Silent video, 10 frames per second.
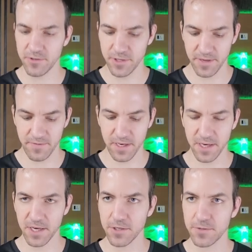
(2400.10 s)
div in
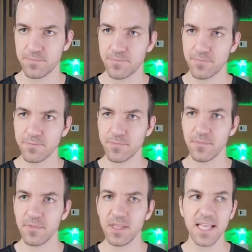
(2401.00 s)
here,
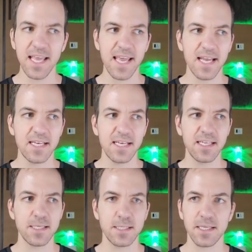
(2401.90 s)
and
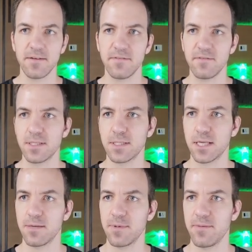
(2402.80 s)
this div is
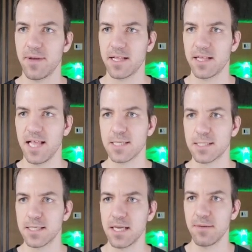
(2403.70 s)
going to be my class
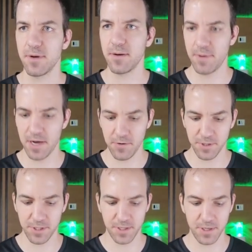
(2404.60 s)
name
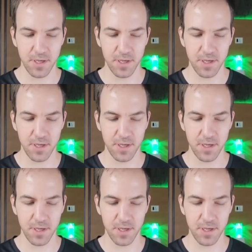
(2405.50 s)
about